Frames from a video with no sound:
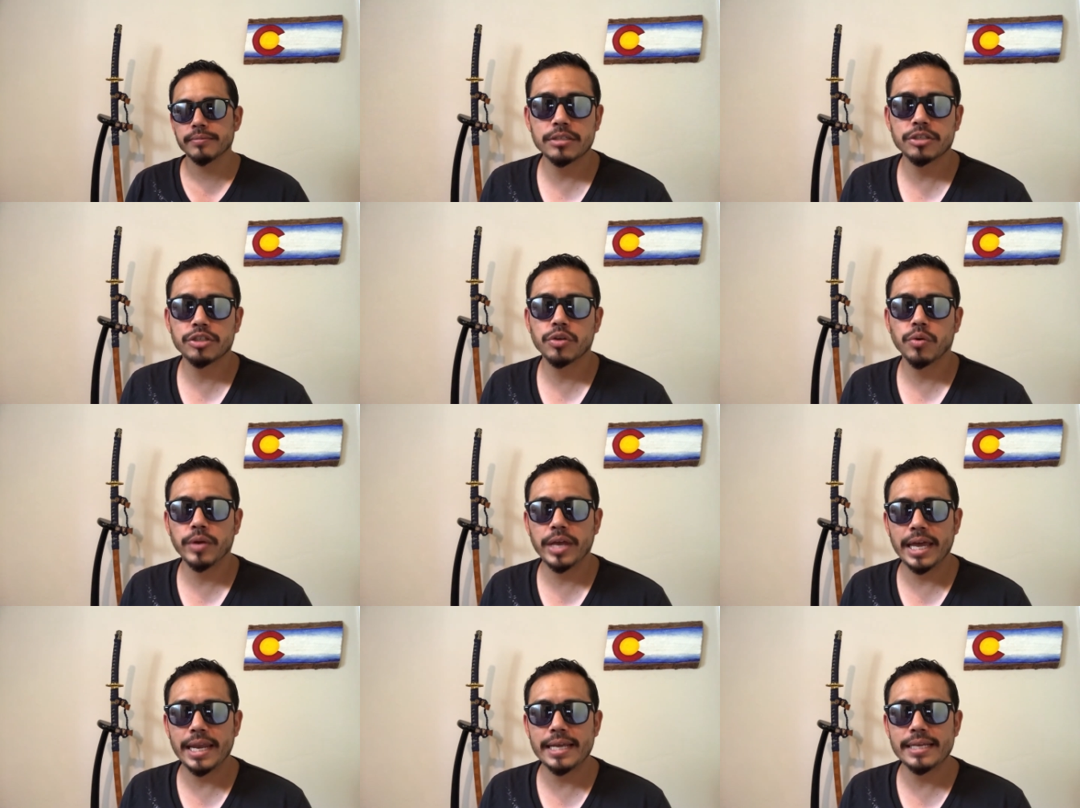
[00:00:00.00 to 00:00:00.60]
So
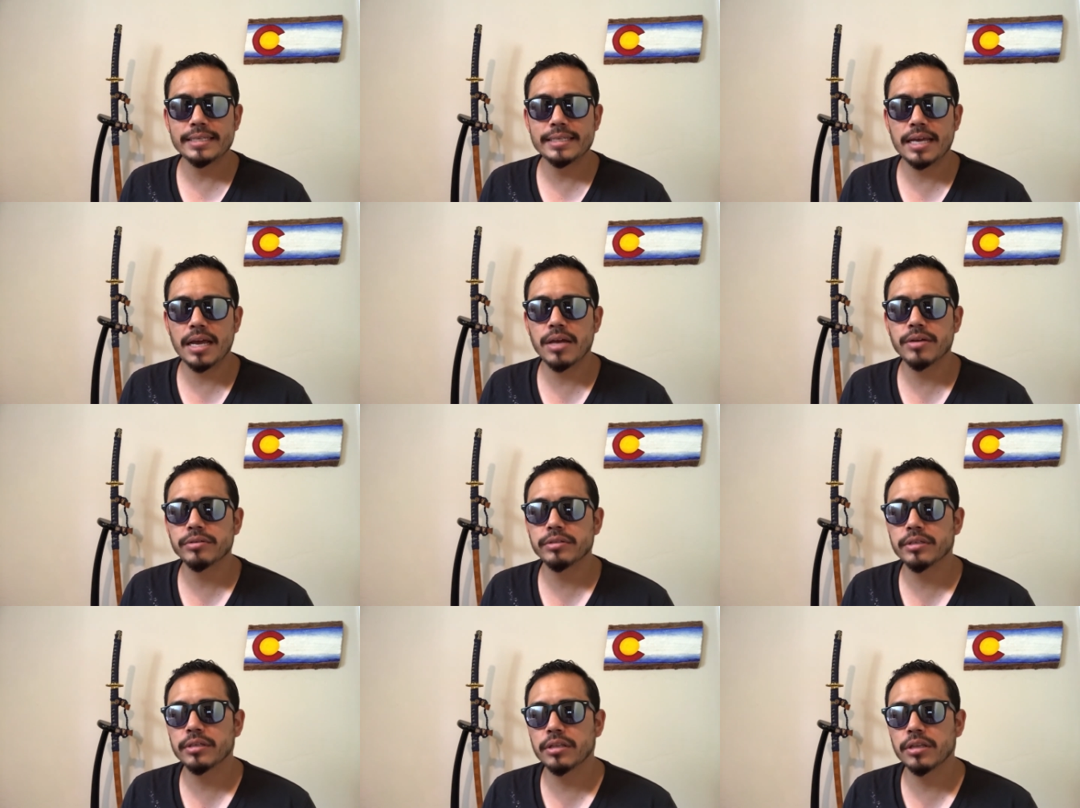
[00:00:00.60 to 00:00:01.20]
getting
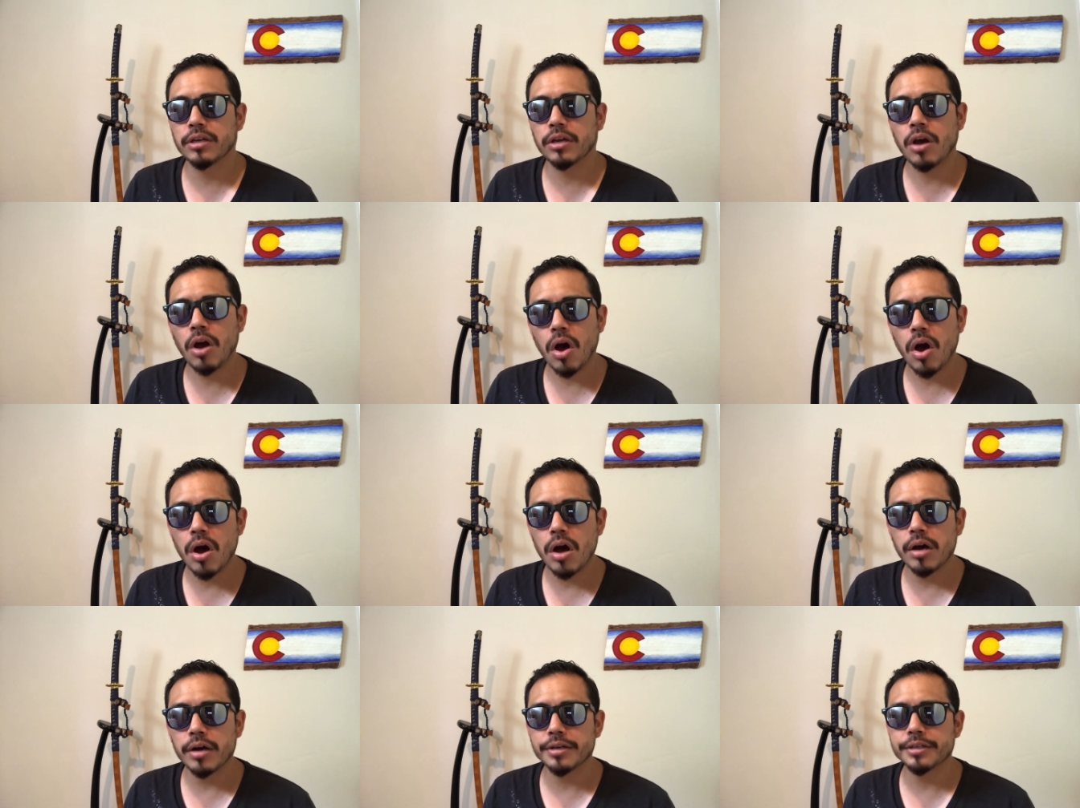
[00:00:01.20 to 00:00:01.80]
down to the
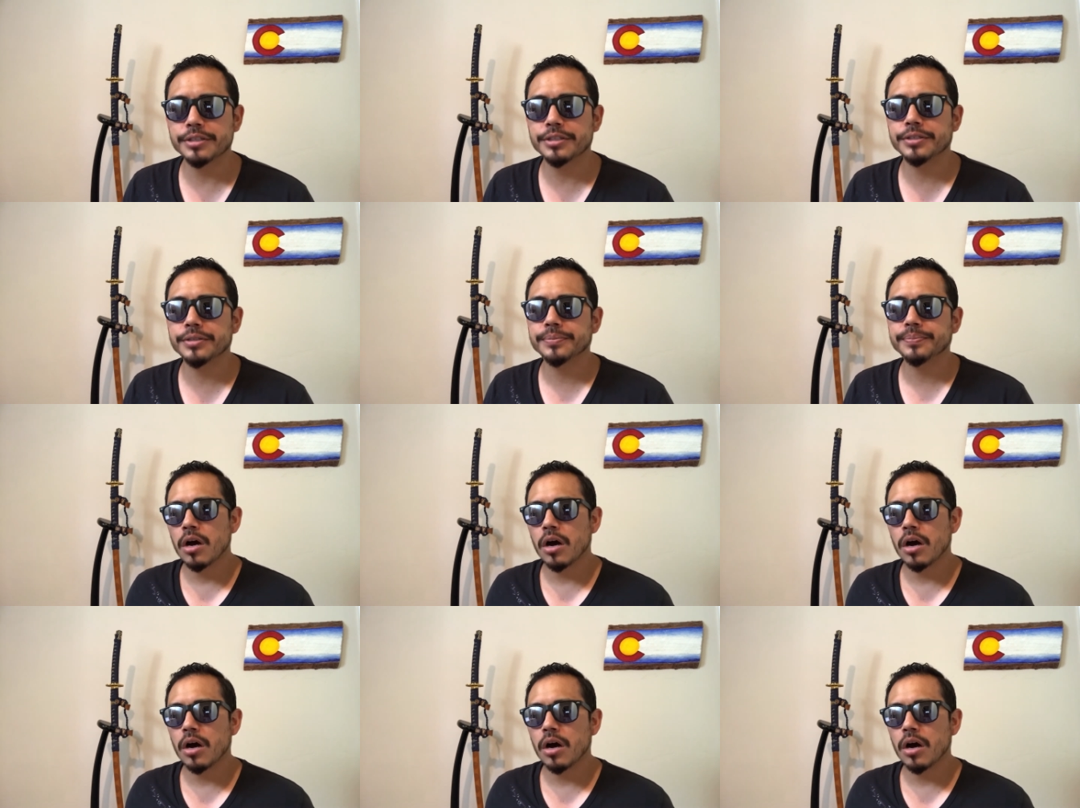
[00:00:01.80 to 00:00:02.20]
cost,